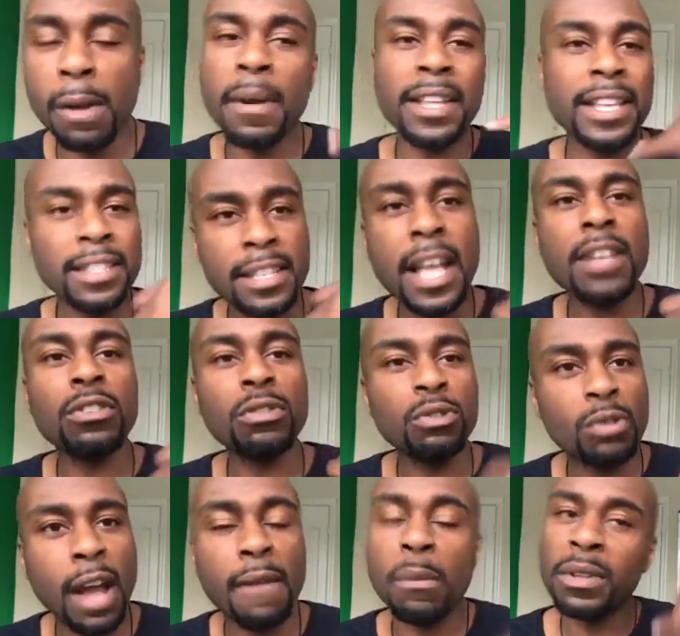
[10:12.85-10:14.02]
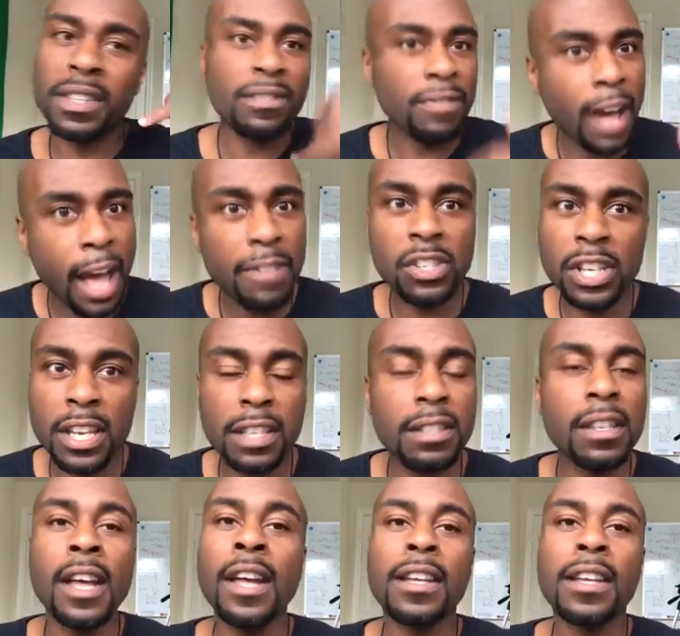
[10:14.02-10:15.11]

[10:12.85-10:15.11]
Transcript: I'm on international driving with these five chicks.